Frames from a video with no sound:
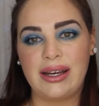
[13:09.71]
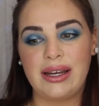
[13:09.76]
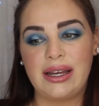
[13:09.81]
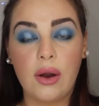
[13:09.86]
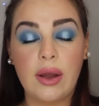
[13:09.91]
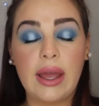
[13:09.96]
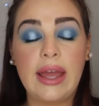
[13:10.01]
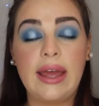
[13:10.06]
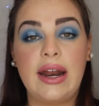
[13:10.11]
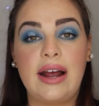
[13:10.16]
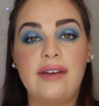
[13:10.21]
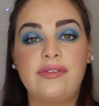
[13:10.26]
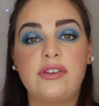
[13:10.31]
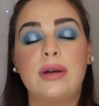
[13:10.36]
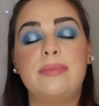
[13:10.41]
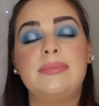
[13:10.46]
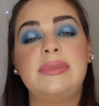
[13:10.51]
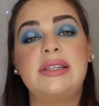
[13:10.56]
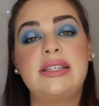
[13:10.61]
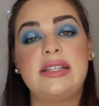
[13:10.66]
Okay, and after
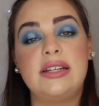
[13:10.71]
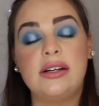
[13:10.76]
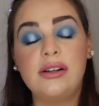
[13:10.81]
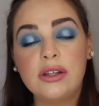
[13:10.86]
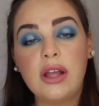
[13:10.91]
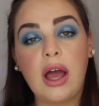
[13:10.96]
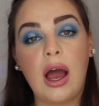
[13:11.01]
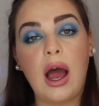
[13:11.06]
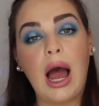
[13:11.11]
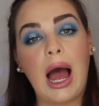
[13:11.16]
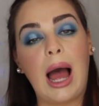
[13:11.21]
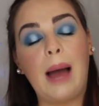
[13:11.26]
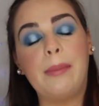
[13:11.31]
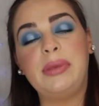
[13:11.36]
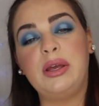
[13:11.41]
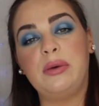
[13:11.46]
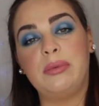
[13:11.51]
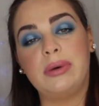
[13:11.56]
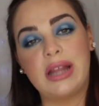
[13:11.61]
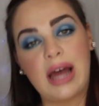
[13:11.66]
I'm still not
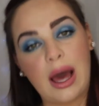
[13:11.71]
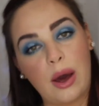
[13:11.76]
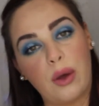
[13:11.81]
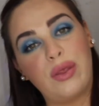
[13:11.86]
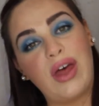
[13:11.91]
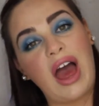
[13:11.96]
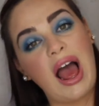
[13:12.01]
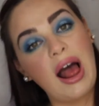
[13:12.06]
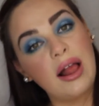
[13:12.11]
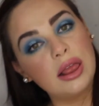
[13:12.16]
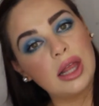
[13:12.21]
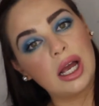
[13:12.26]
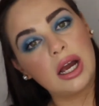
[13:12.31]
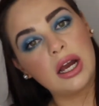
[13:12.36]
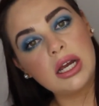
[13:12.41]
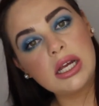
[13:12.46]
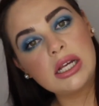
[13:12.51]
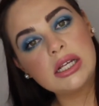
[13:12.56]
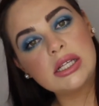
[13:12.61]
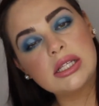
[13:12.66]
happy with how that
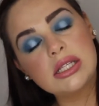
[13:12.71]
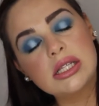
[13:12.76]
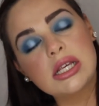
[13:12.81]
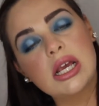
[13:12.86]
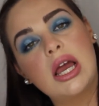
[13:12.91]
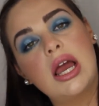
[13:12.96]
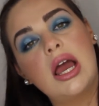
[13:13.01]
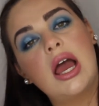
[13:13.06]
looks,